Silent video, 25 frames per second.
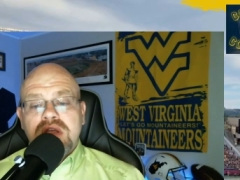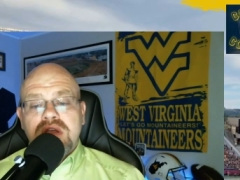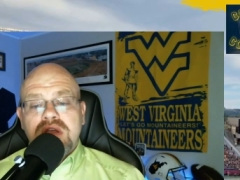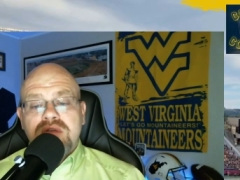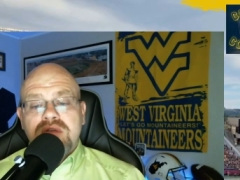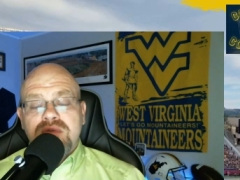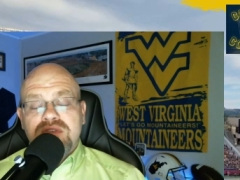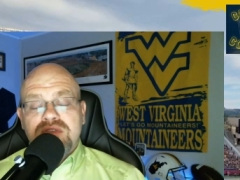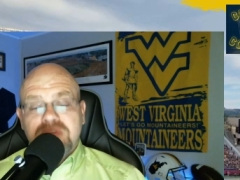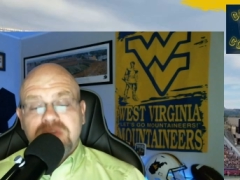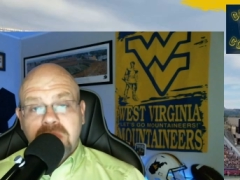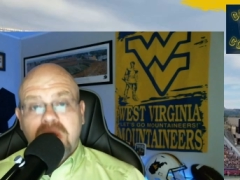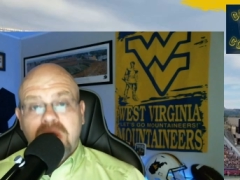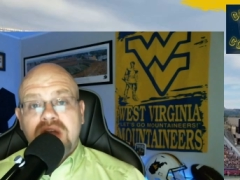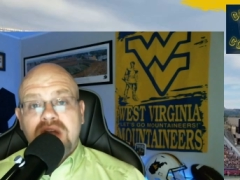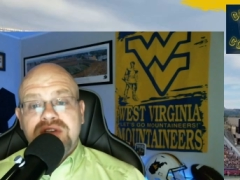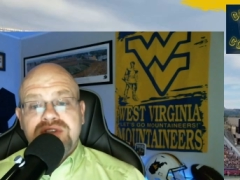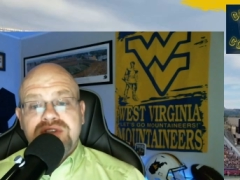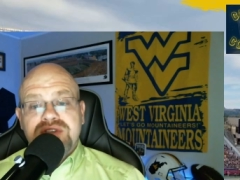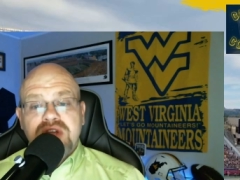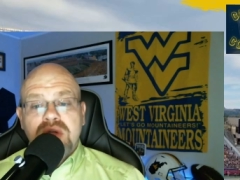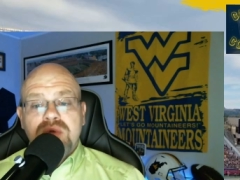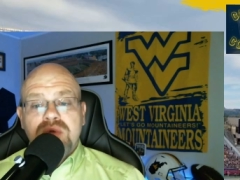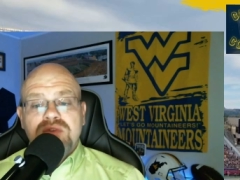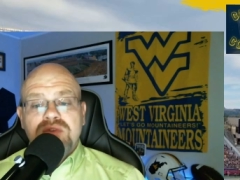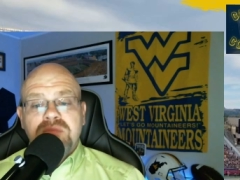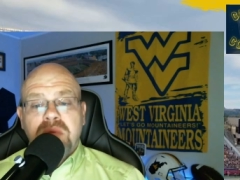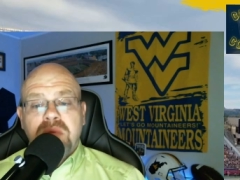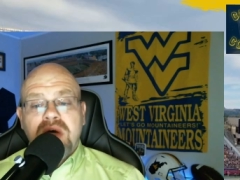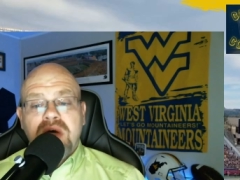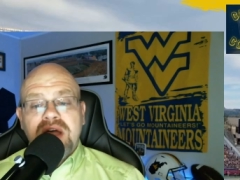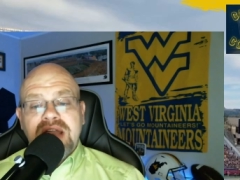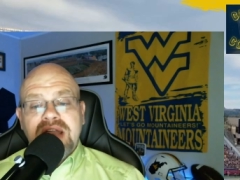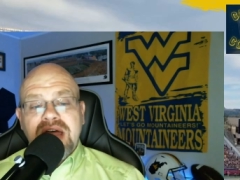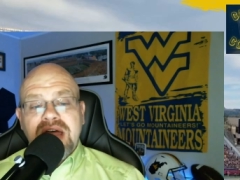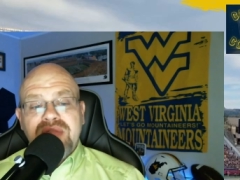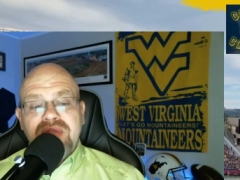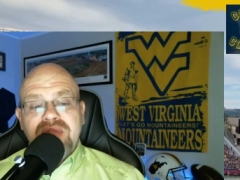for Samaj Jones,
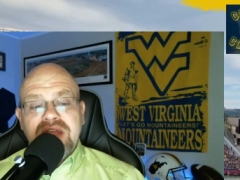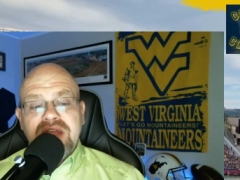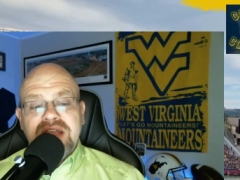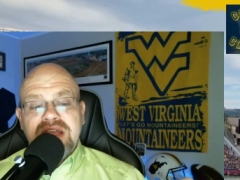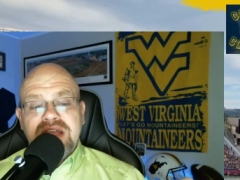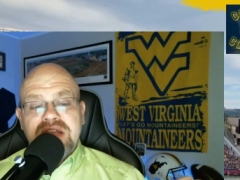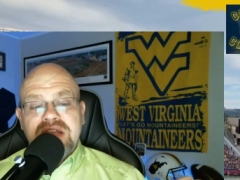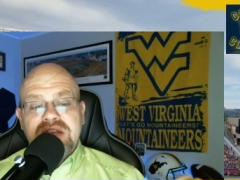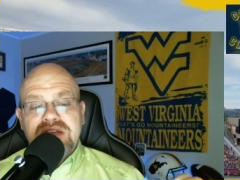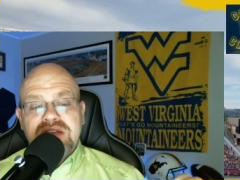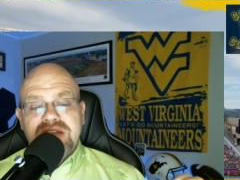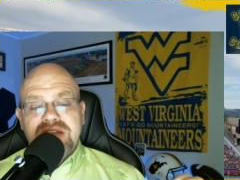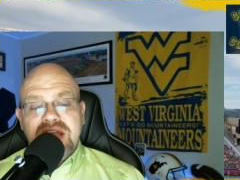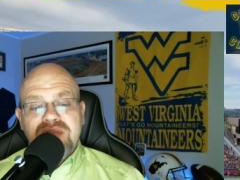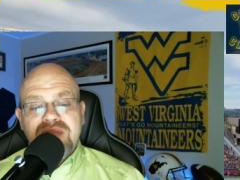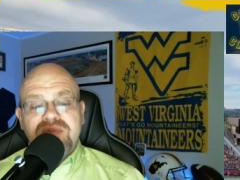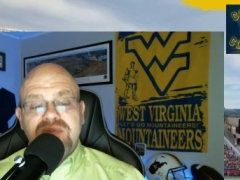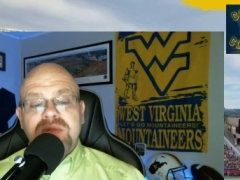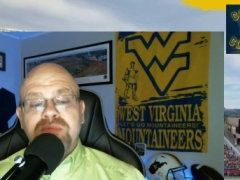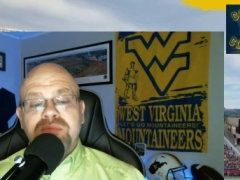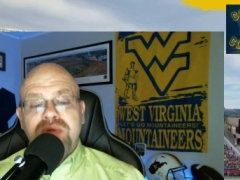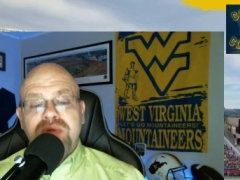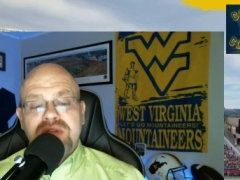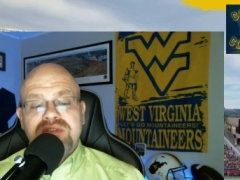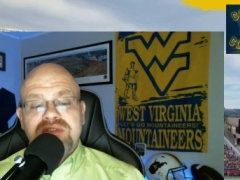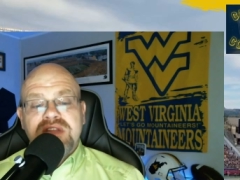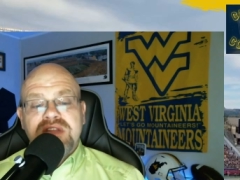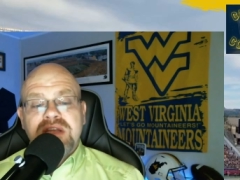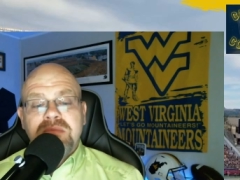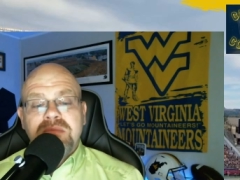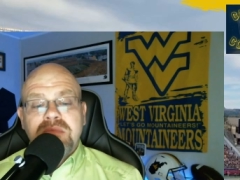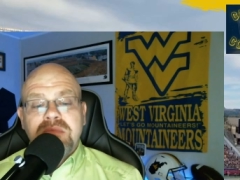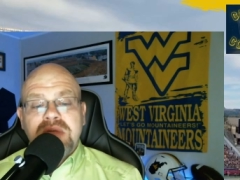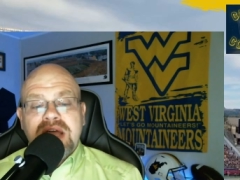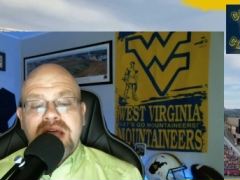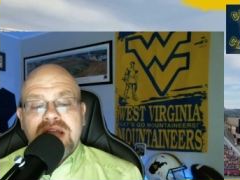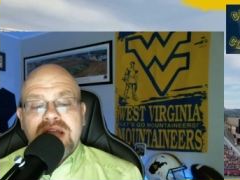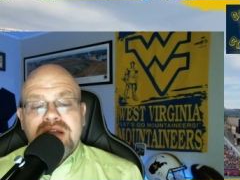but I think it definitely puts
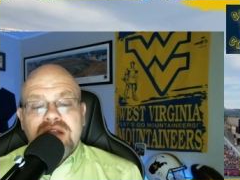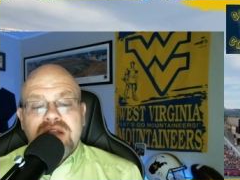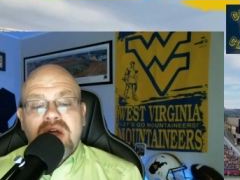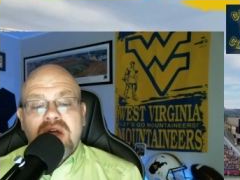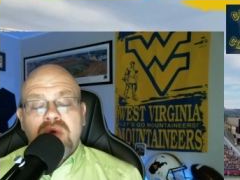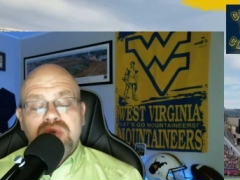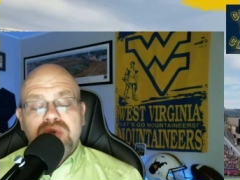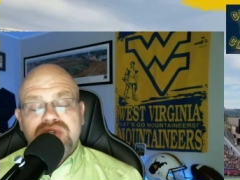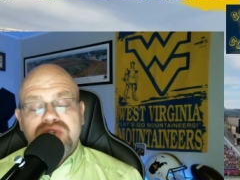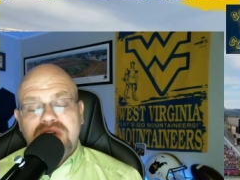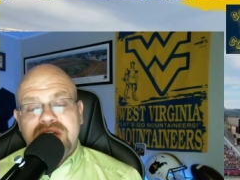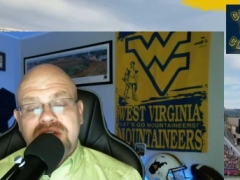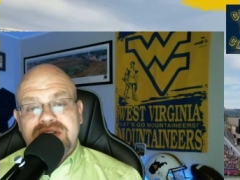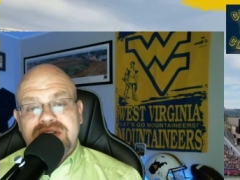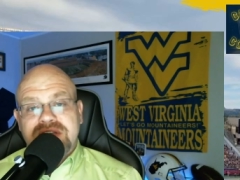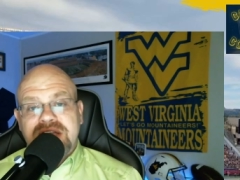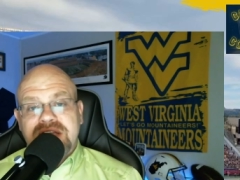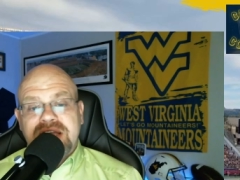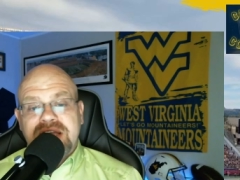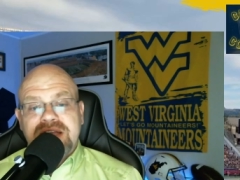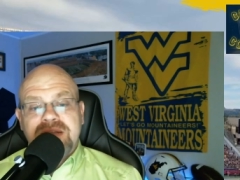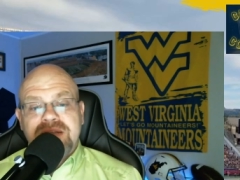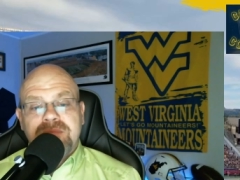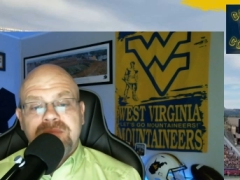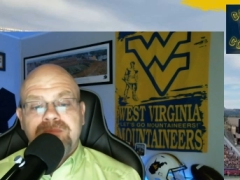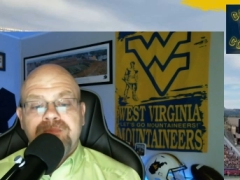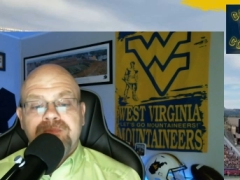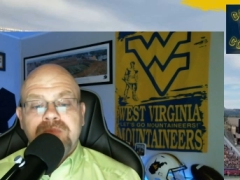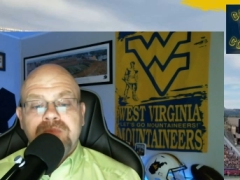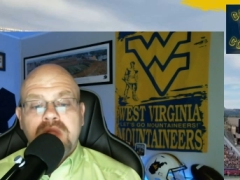them at a long shot to land it.